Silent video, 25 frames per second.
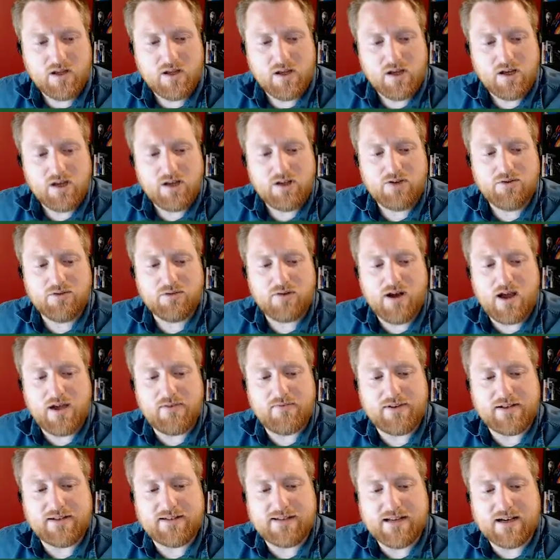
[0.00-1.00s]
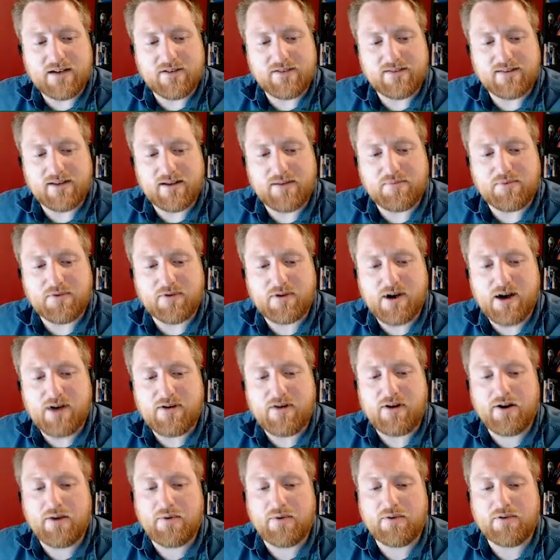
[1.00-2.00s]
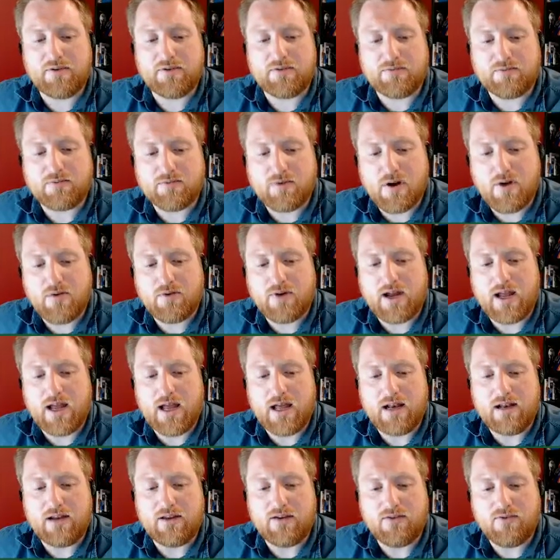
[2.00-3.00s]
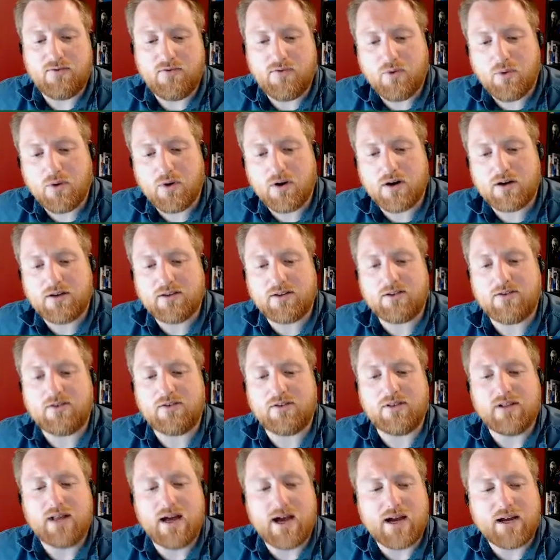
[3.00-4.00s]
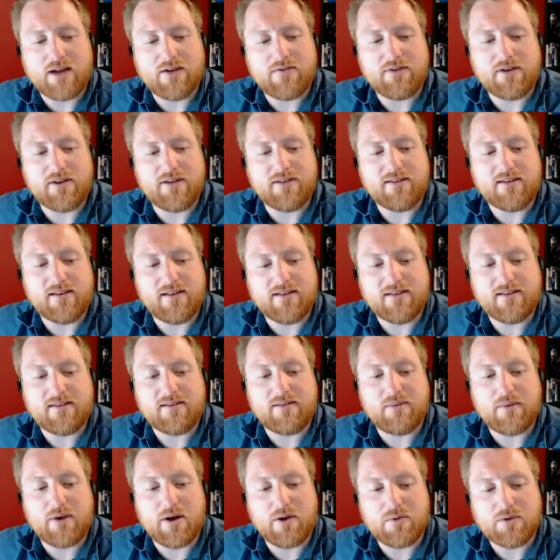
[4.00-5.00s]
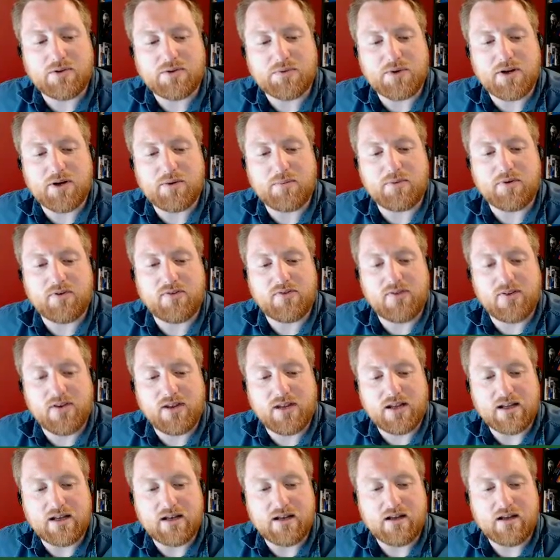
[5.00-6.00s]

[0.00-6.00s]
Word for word: You arrive in Downside Prairie where the road ahead is forked. There's a lack of consensus about which way to proceed.